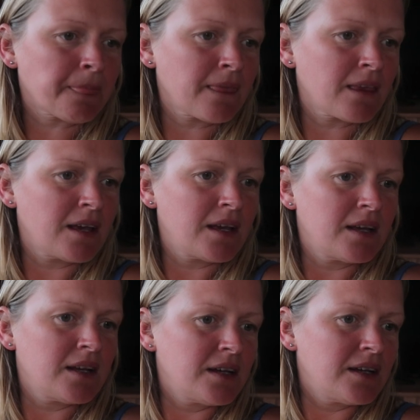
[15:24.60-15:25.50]

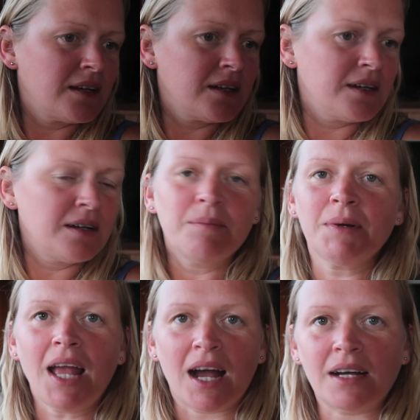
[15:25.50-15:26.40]

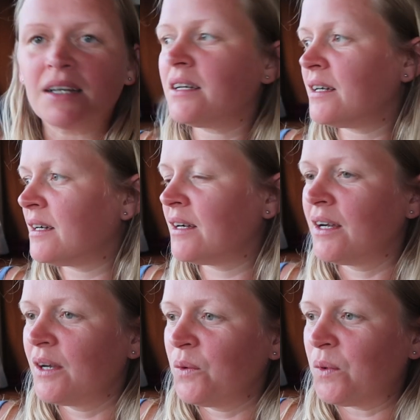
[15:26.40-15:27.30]
But yeah,
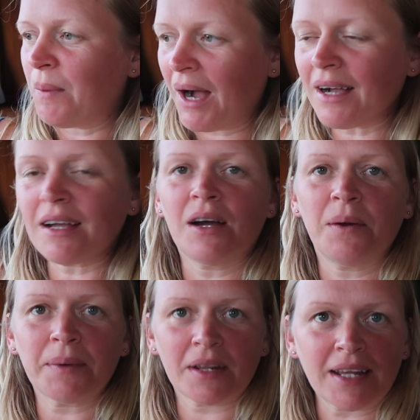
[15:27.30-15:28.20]
we're back.
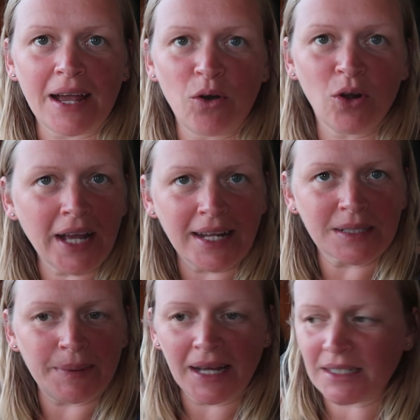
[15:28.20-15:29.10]
We're going to all get
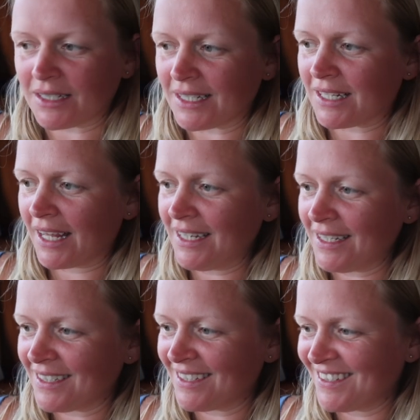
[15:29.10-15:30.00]
into bed because it's
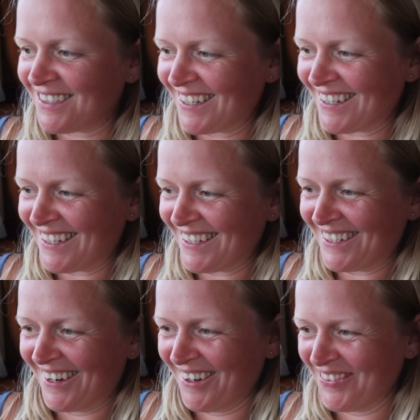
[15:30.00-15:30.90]
late. Cheeky
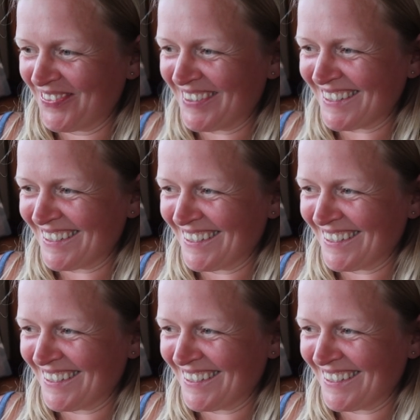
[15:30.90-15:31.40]
chops.